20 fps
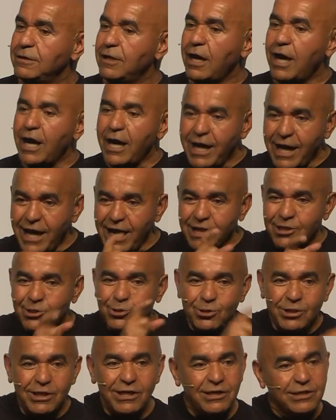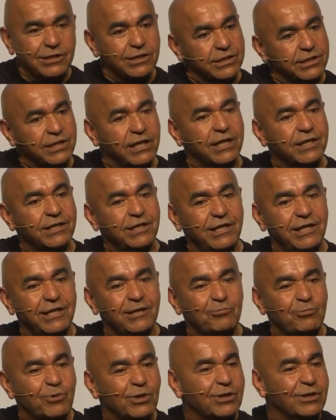I had to learn the
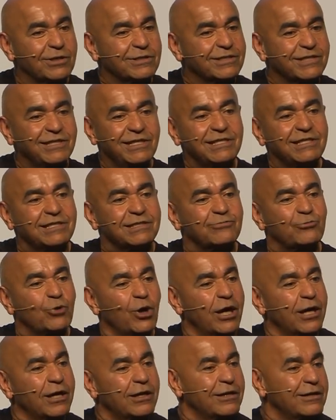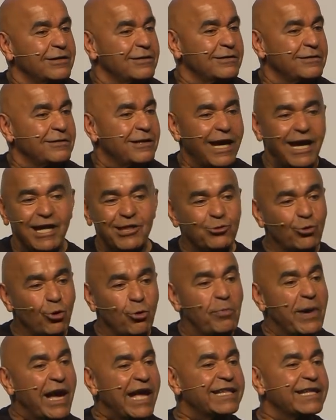technique because this one had no
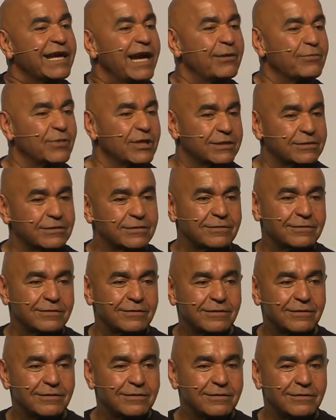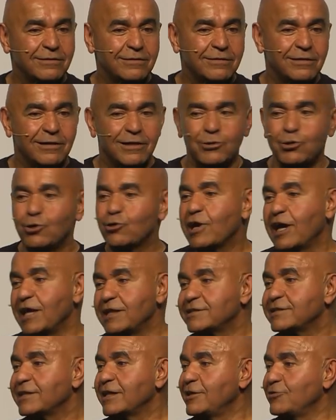bad habits. You can
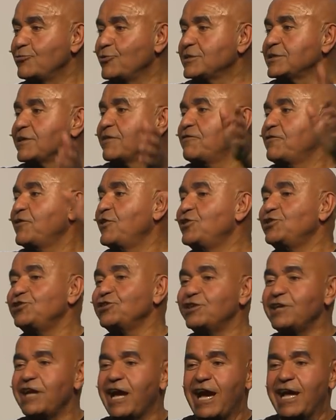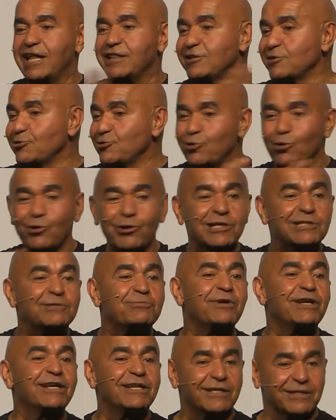say it was a virgin hand, no
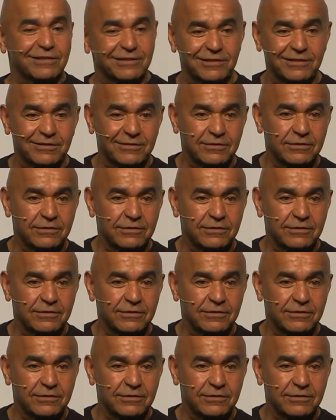experience.